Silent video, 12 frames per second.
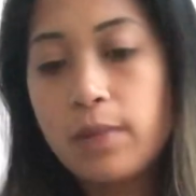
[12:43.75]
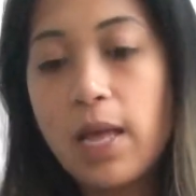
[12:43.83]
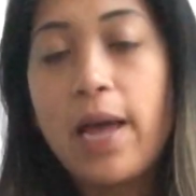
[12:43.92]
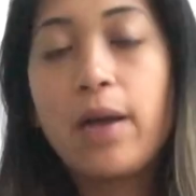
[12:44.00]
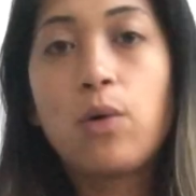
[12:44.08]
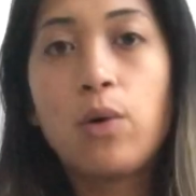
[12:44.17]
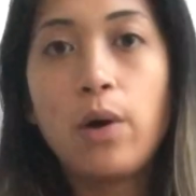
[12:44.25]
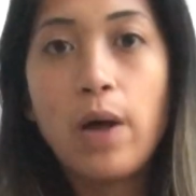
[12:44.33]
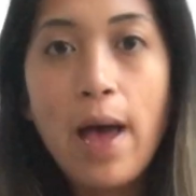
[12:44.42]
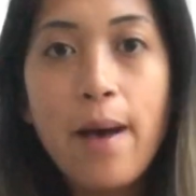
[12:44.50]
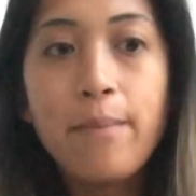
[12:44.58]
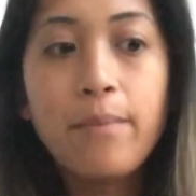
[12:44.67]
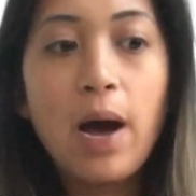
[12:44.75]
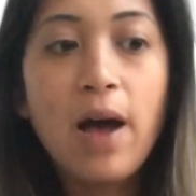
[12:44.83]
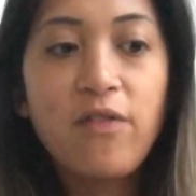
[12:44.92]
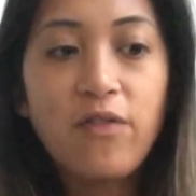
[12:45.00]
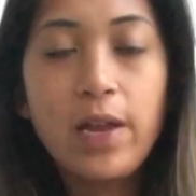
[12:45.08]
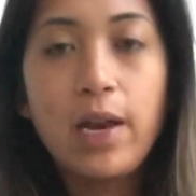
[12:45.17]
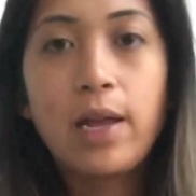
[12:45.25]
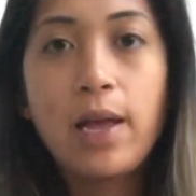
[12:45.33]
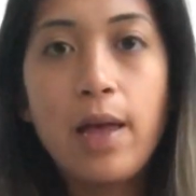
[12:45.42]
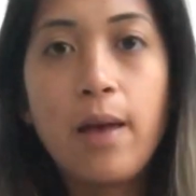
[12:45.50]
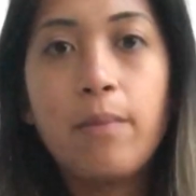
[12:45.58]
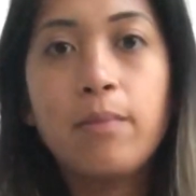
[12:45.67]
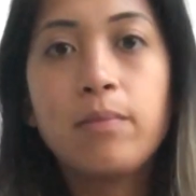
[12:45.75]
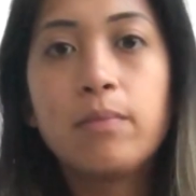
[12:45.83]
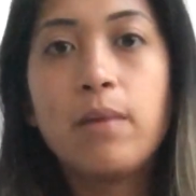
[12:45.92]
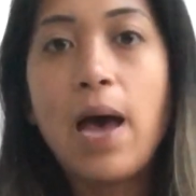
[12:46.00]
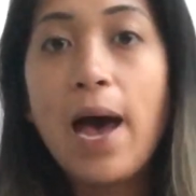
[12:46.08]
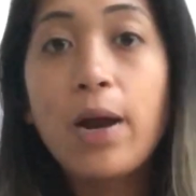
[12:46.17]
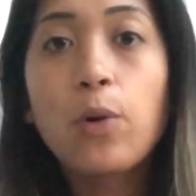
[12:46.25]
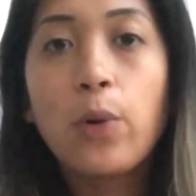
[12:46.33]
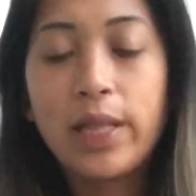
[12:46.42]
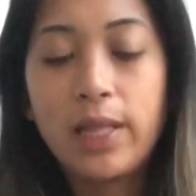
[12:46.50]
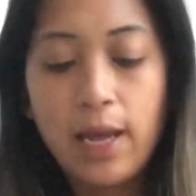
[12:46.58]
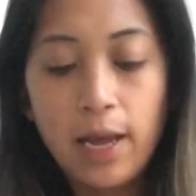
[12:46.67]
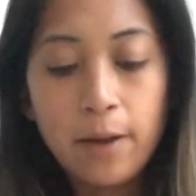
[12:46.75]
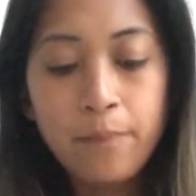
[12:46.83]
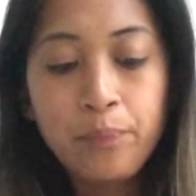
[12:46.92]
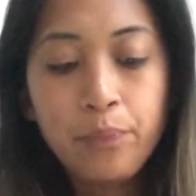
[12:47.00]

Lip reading: Like, am I feeding him adequately?